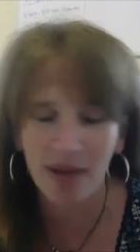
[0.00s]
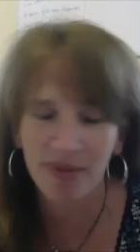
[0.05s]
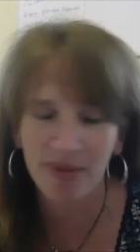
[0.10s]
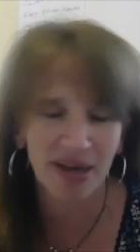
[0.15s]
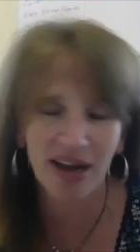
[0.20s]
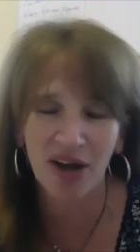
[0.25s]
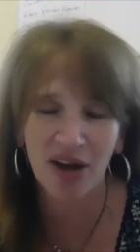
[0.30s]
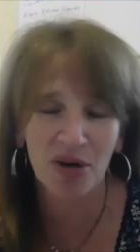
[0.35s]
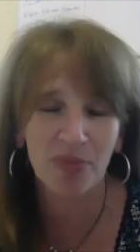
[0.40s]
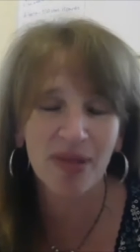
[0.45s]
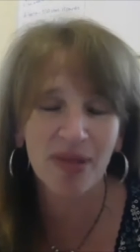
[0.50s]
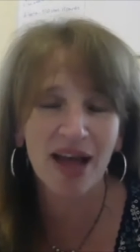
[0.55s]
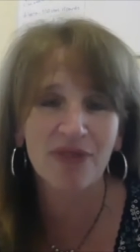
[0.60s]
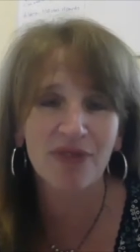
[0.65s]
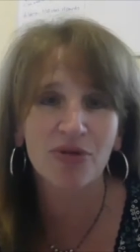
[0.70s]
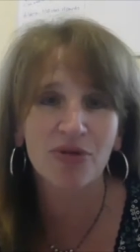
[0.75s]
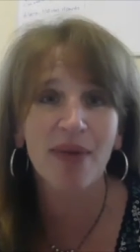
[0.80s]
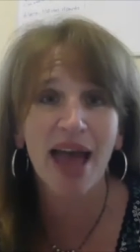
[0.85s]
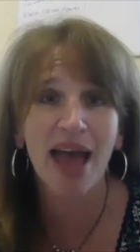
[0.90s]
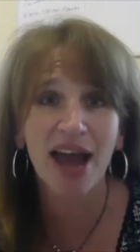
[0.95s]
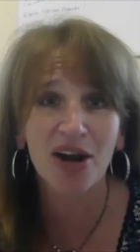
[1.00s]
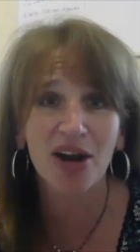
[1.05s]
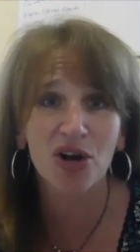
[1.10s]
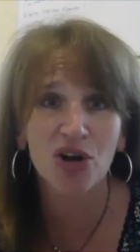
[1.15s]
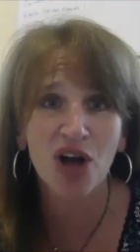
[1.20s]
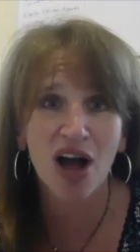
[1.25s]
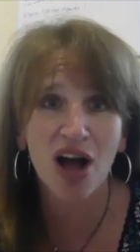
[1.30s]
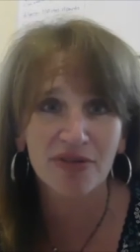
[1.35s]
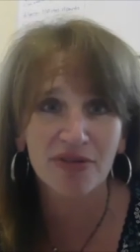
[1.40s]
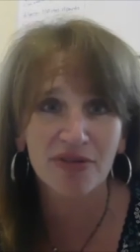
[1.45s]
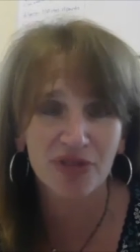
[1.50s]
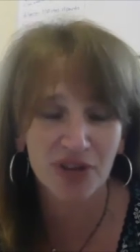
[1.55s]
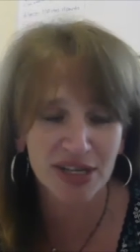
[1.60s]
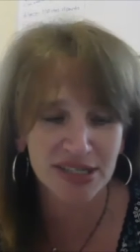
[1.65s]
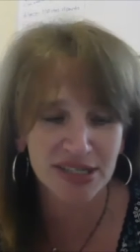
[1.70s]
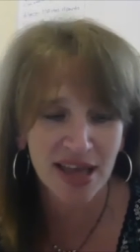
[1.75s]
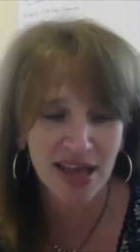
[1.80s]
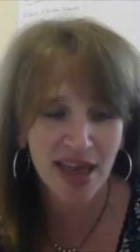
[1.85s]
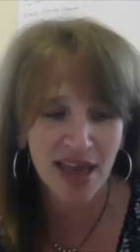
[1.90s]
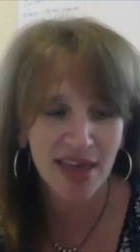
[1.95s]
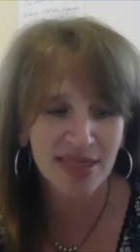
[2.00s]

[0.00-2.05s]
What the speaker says: at our conference,